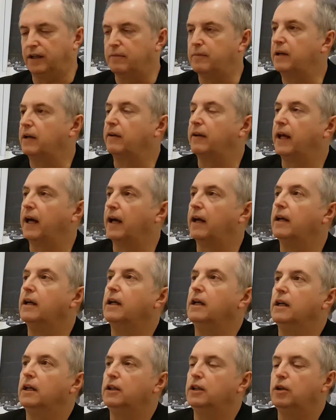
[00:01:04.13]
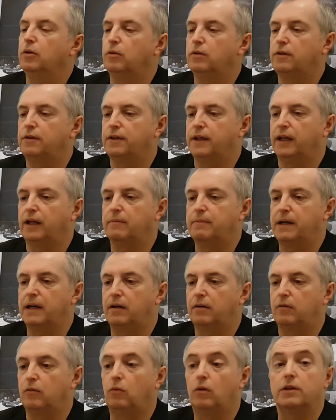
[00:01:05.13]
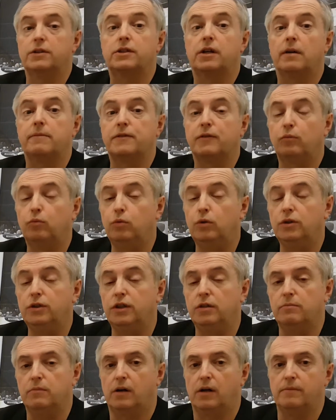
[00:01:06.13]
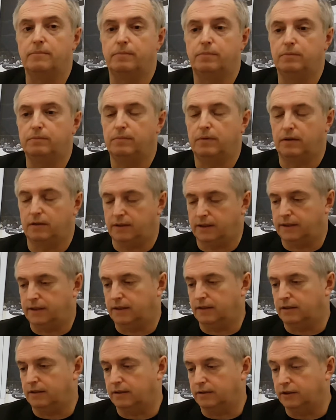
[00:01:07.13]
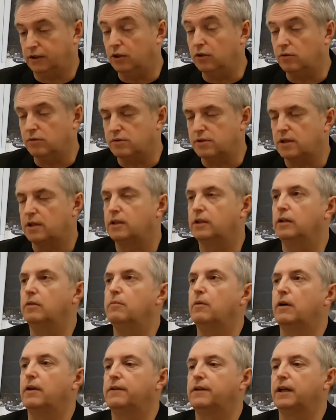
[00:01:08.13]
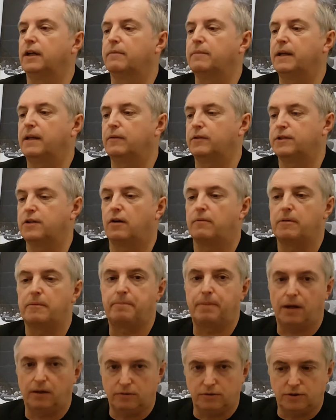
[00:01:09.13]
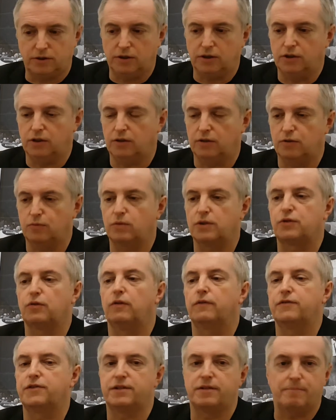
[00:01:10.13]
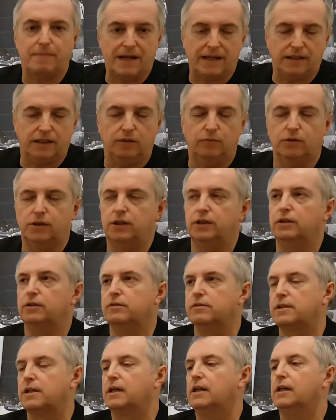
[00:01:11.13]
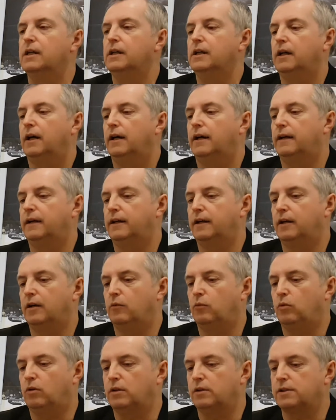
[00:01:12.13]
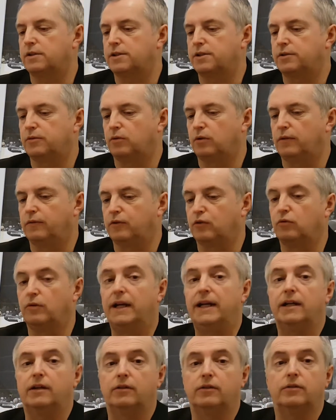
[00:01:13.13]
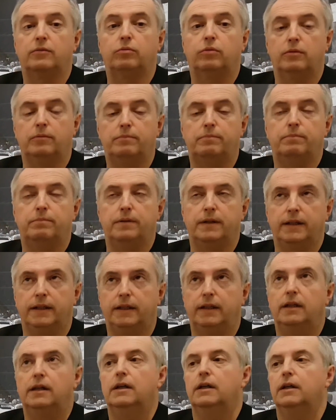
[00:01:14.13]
about that, you would think about what types of wood you might use. You might think about the type of post you'd use, what sort of cement you would use, what sort of ground would be